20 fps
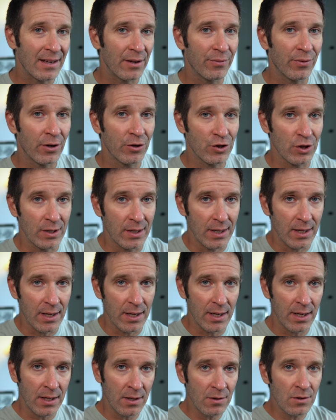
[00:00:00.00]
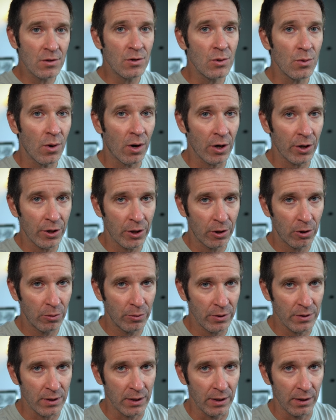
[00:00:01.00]
a function into our
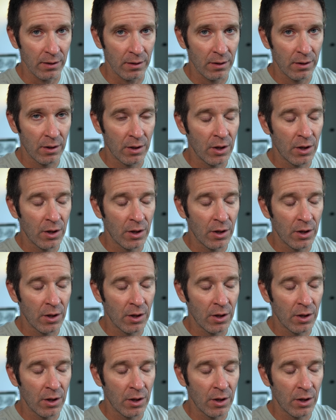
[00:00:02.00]
coroutine